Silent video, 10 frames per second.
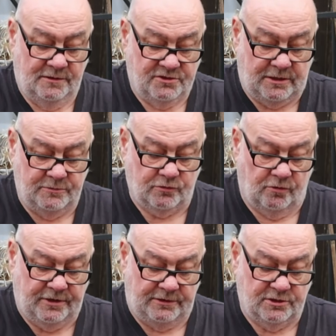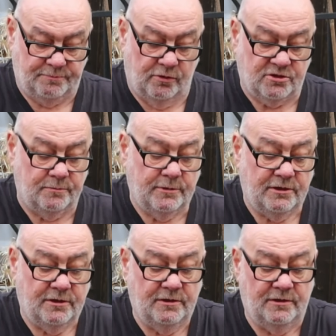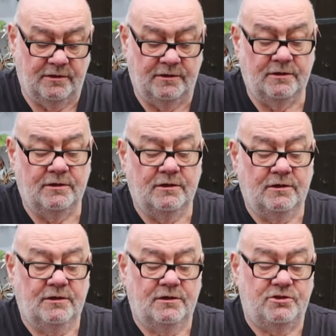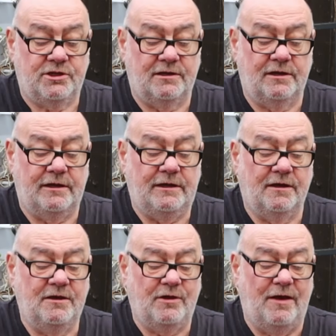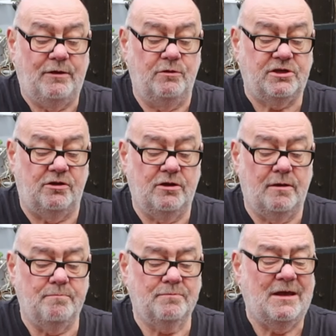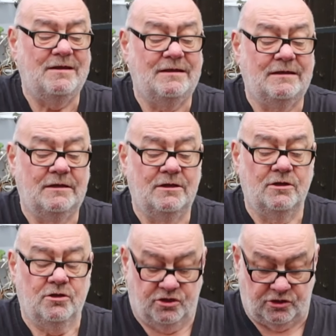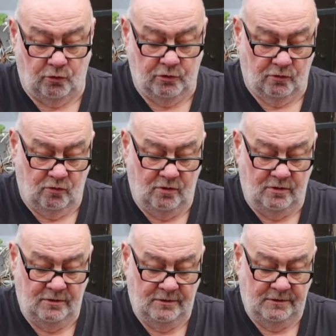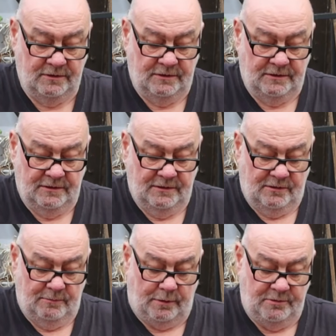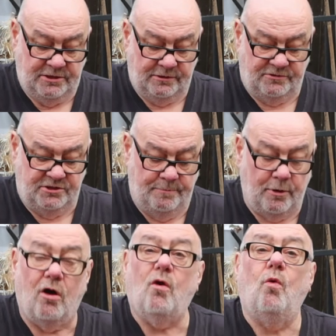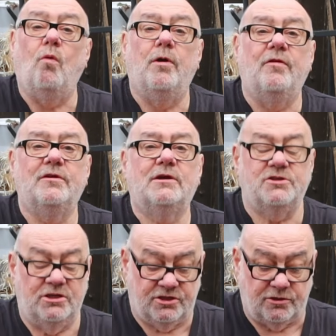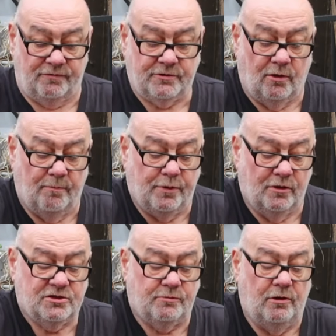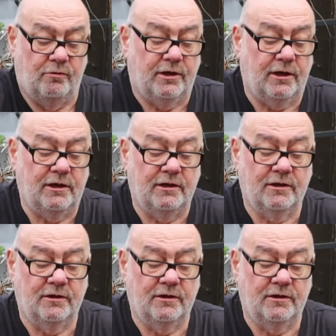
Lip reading: Same sort of thing, just push them in gently. If it was in soil, I'd probably dib a hole, but because it's soft compost, we're okay.